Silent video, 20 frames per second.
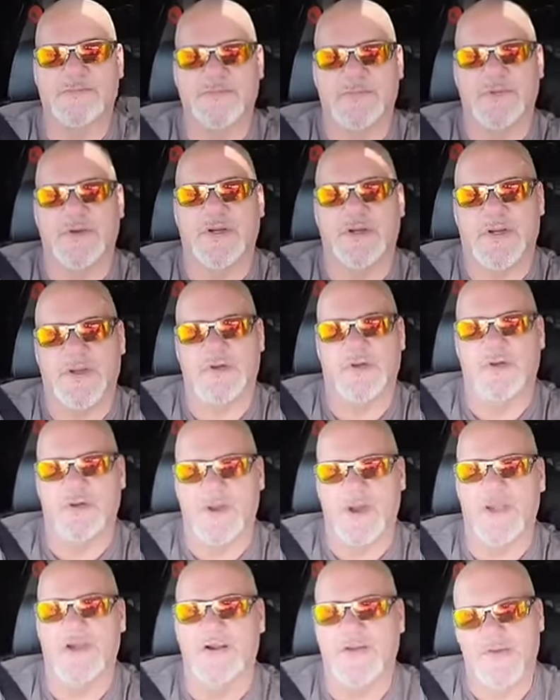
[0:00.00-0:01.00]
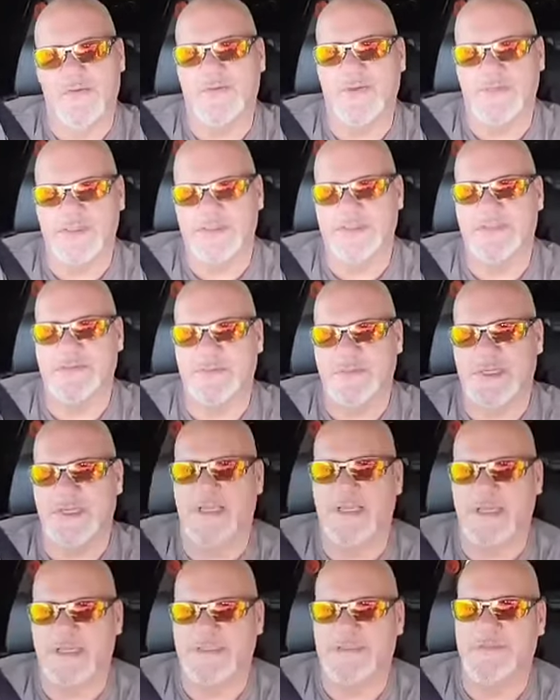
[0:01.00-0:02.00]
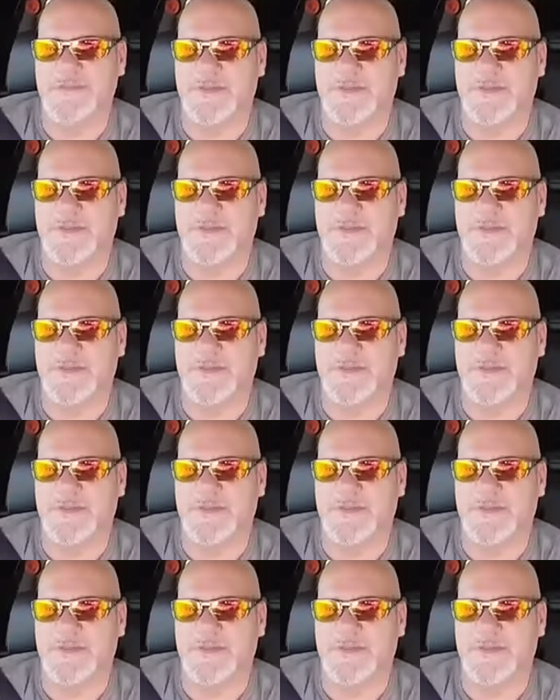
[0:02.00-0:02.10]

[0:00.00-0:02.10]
put a lower rate on, which is BS